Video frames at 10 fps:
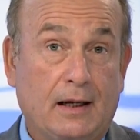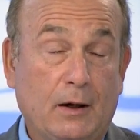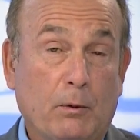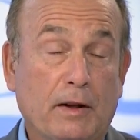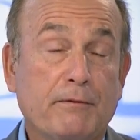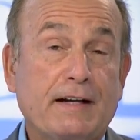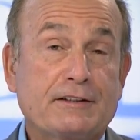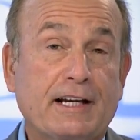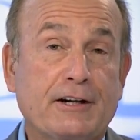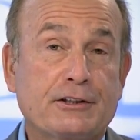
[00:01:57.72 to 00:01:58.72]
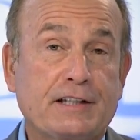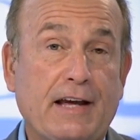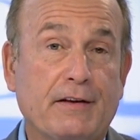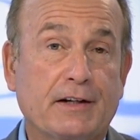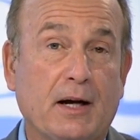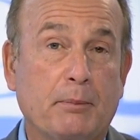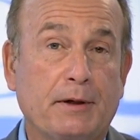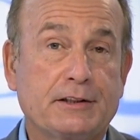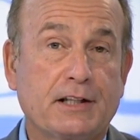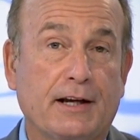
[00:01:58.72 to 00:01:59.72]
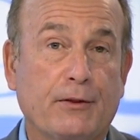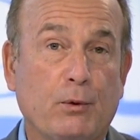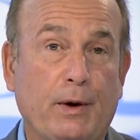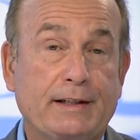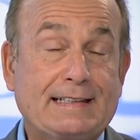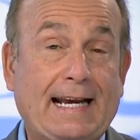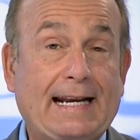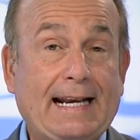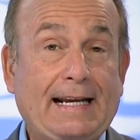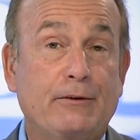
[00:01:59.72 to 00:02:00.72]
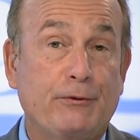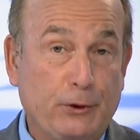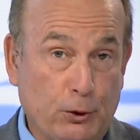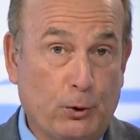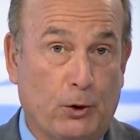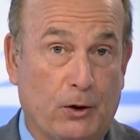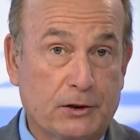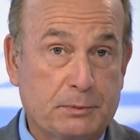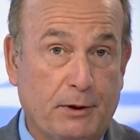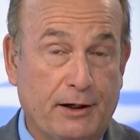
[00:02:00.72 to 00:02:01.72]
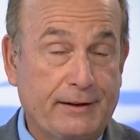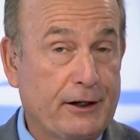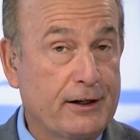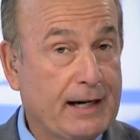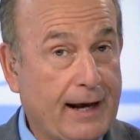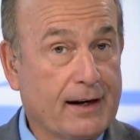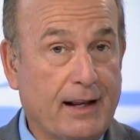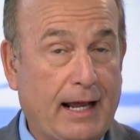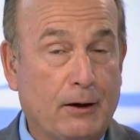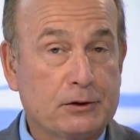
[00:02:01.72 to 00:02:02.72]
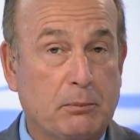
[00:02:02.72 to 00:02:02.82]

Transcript: Well, investigators say that companies like DeWitt's can lead funerals, but they're not allowed